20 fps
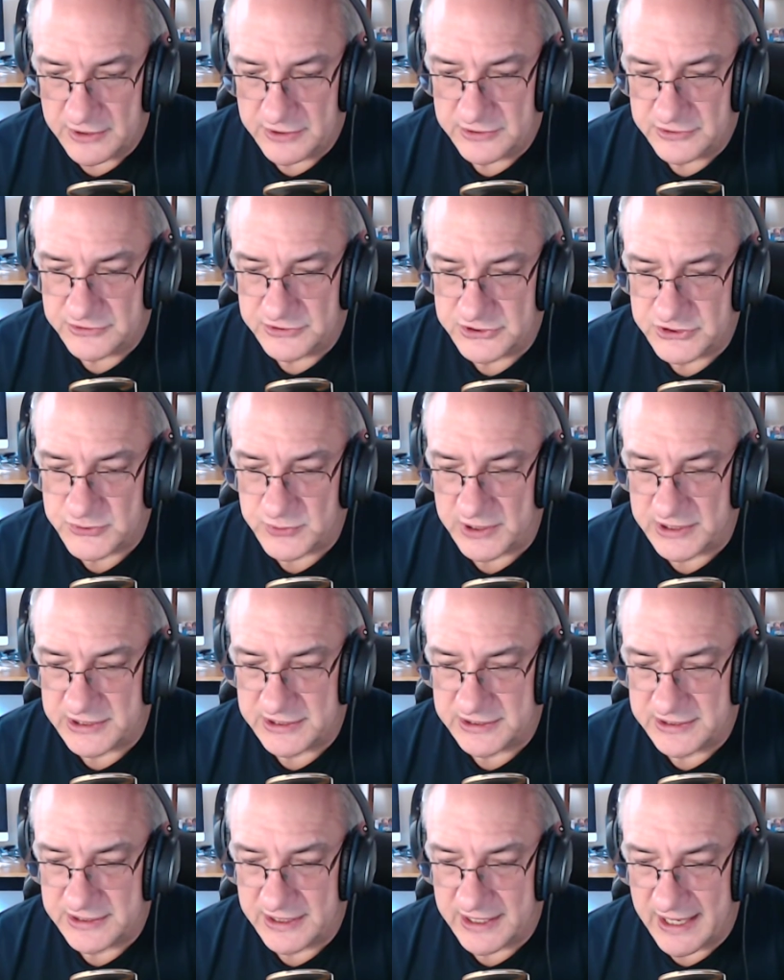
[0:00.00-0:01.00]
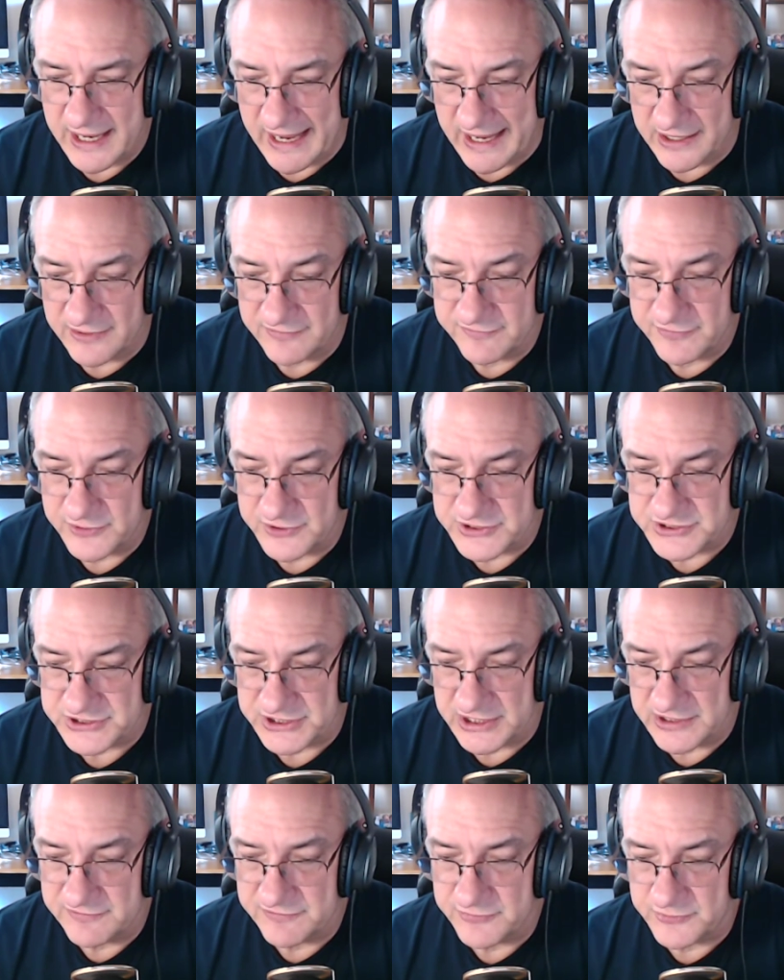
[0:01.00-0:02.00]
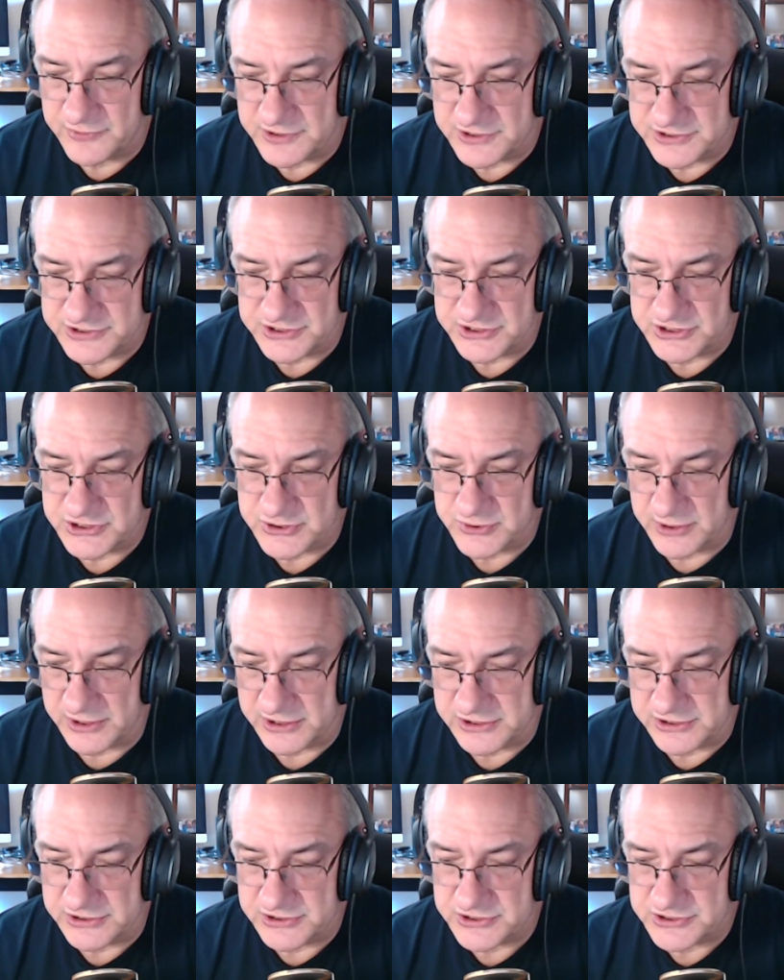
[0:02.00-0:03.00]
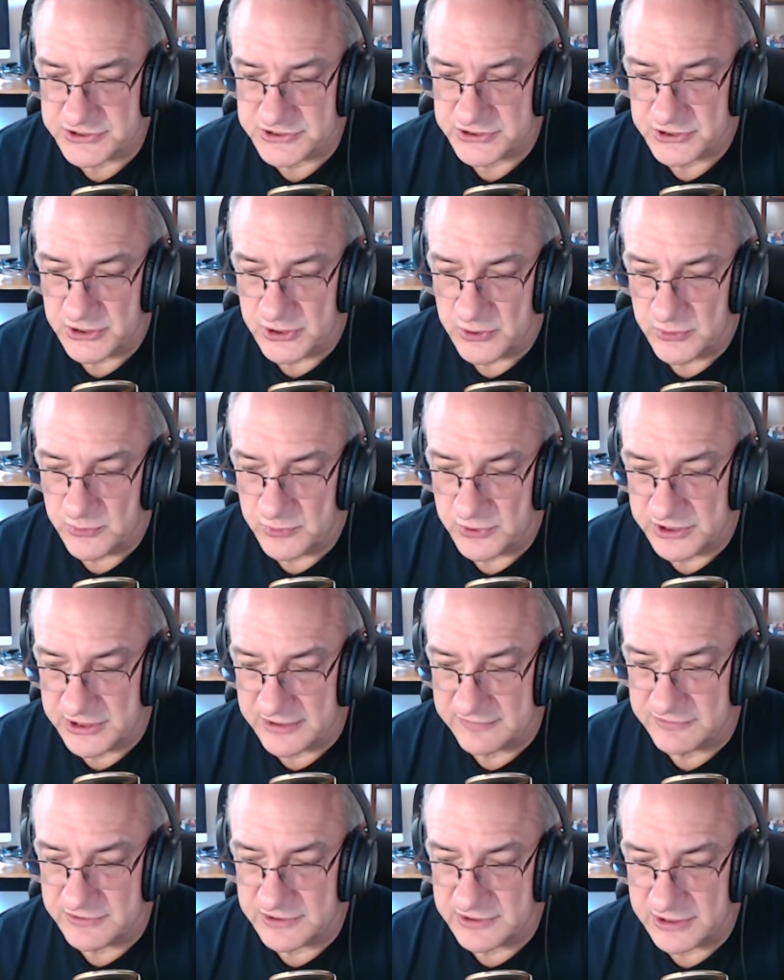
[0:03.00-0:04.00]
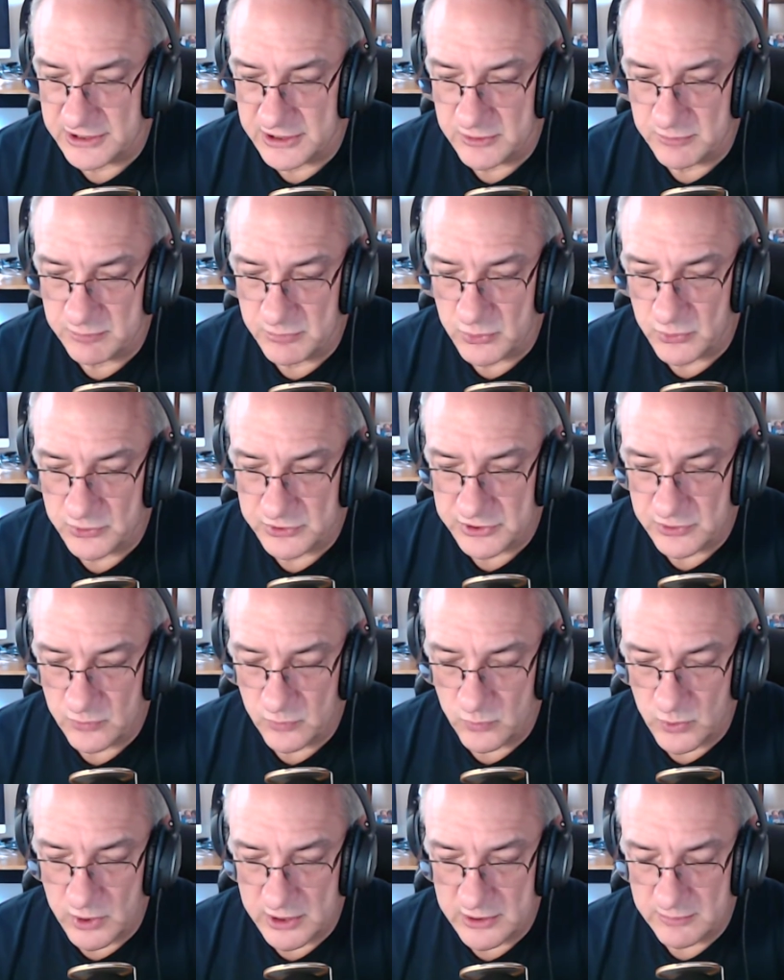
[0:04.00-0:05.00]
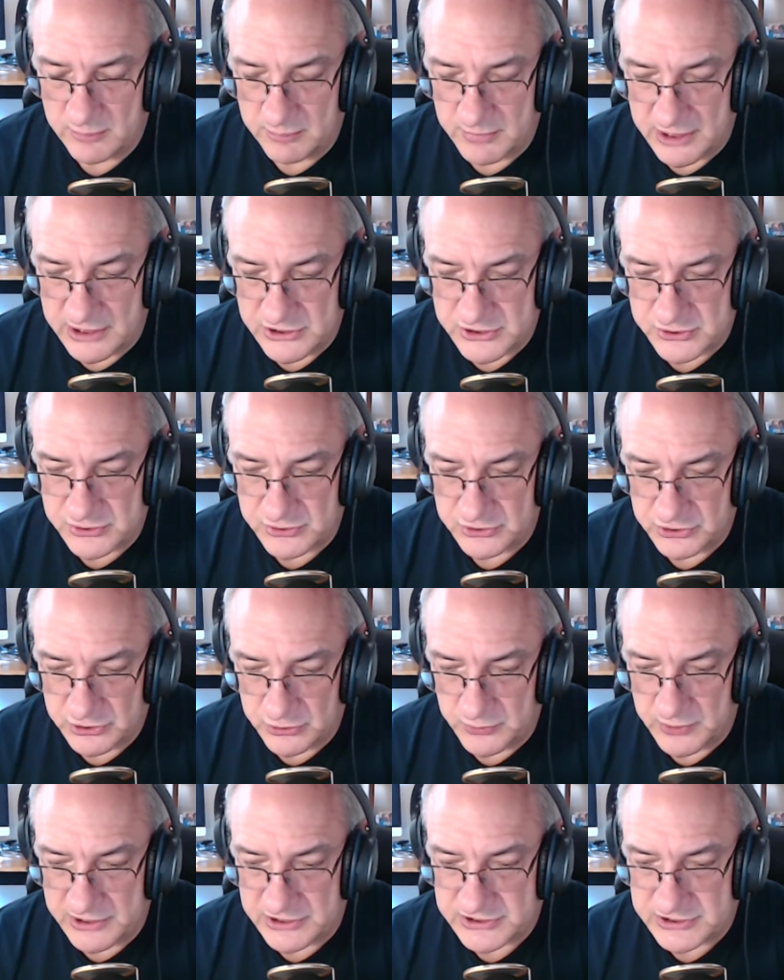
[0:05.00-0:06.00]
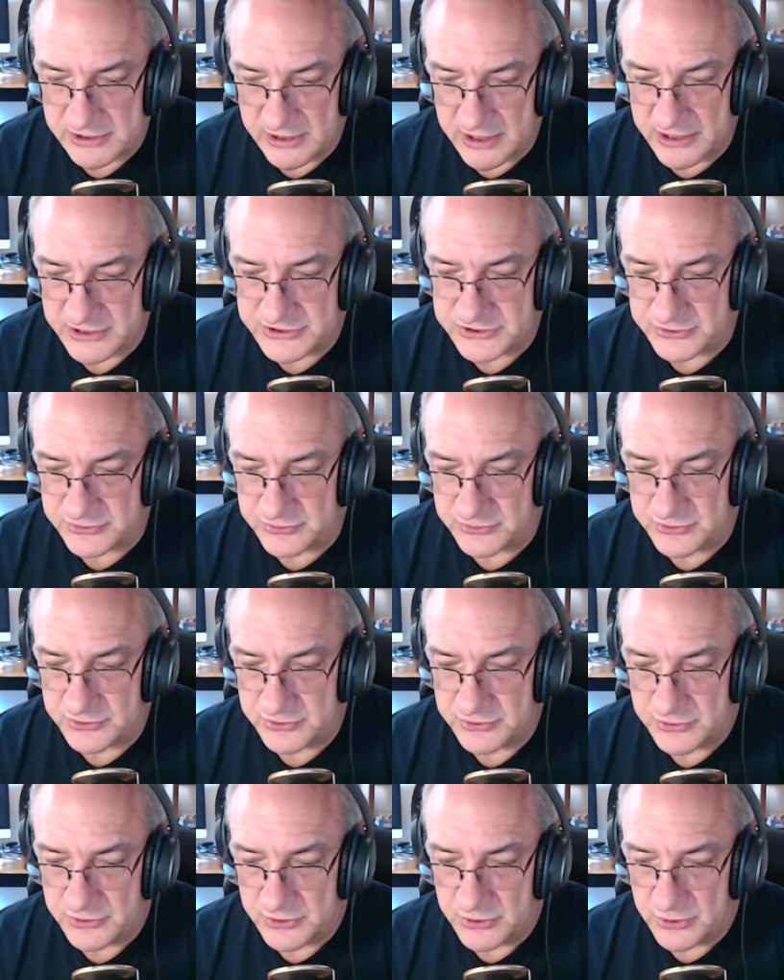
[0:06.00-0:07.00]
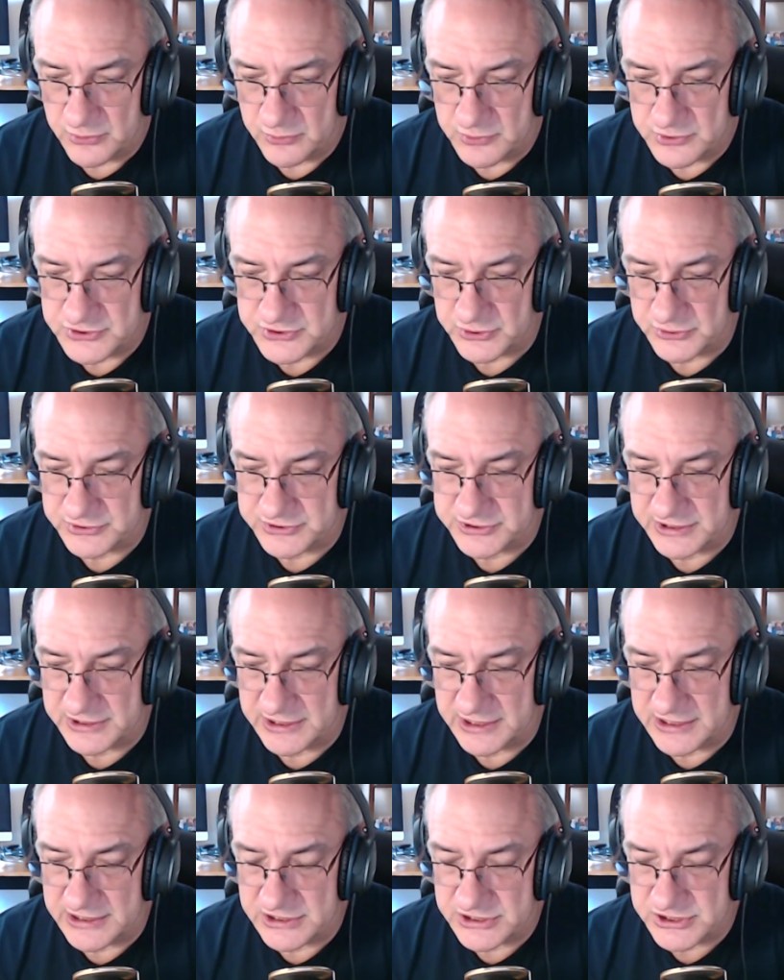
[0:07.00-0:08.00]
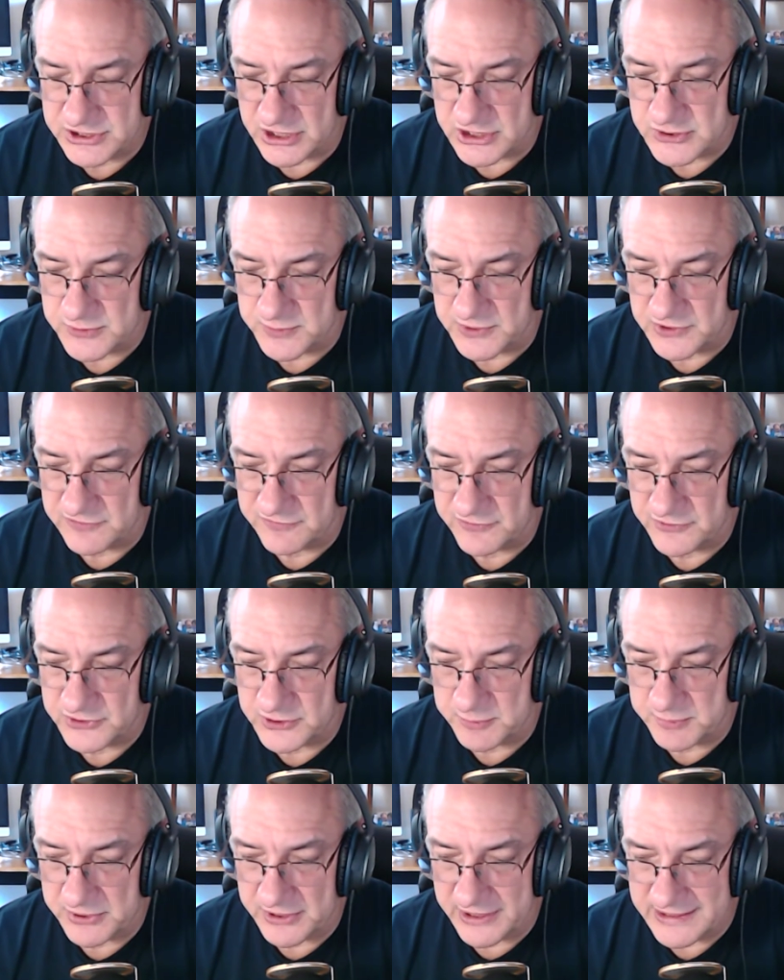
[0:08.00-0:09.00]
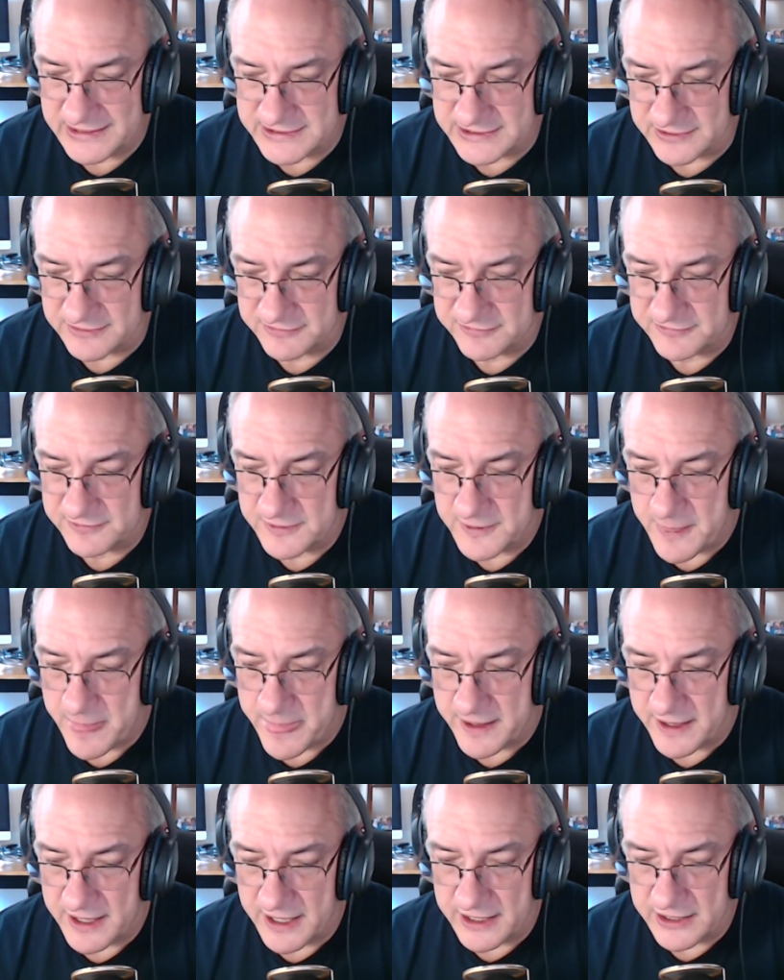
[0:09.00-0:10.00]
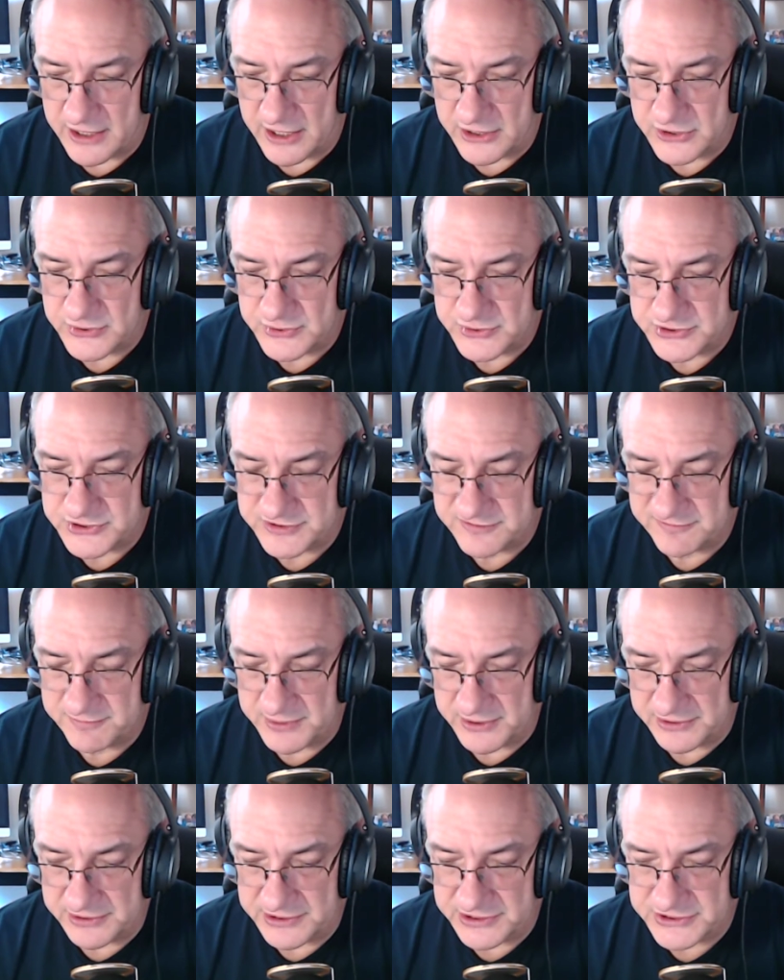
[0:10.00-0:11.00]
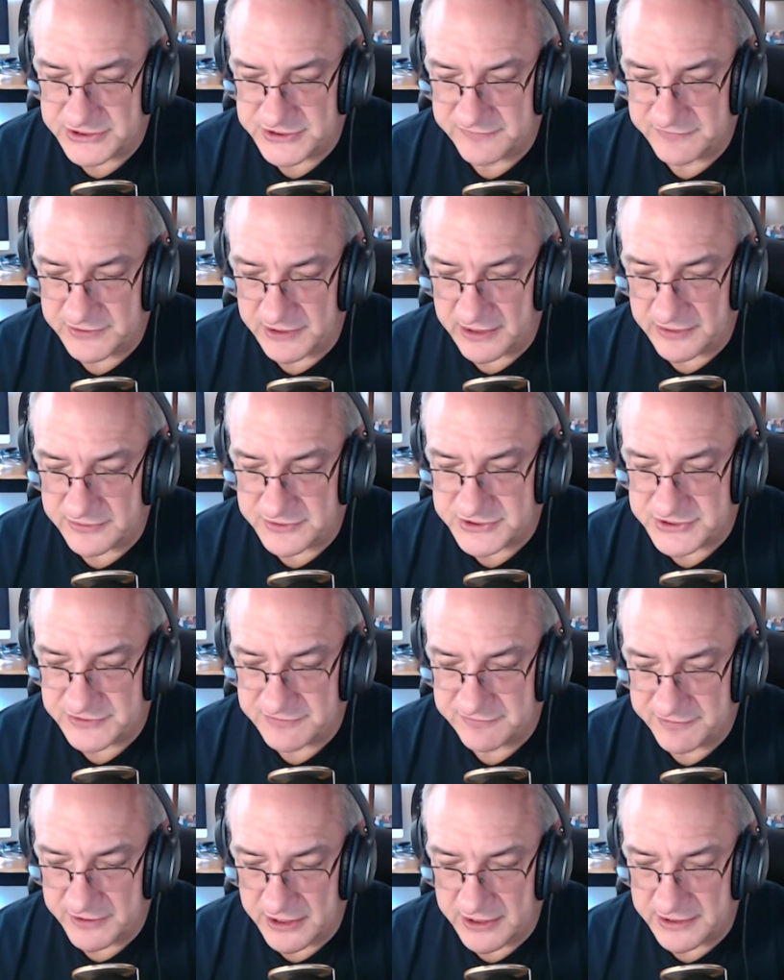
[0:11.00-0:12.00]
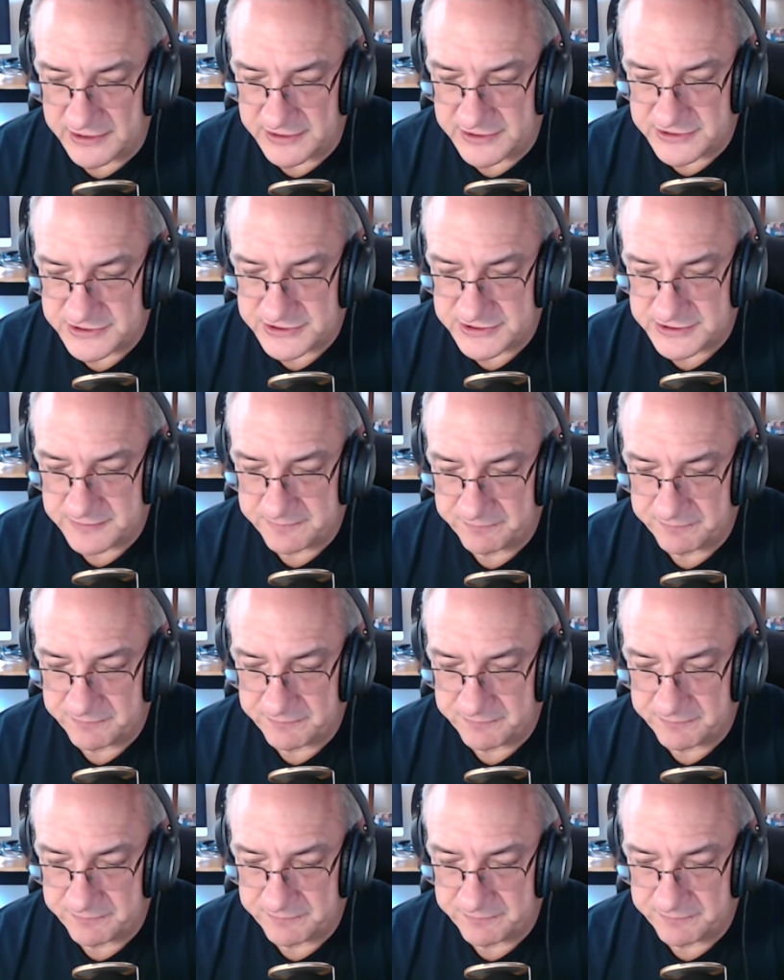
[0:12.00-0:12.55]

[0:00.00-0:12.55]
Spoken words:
The dreaded adverse inference instructions were given in more than one major U.S. lawsuit, resulting in a judgment for the plaintiff and hundreds of millions of dollars in fines.